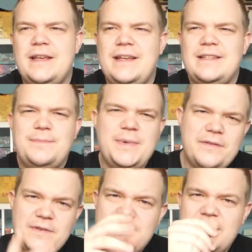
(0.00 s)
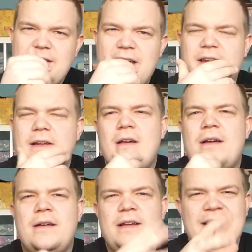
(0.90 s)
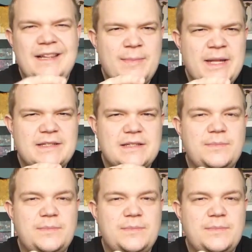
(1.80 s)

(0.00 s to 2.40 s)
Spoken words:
It's a bit of a take that element,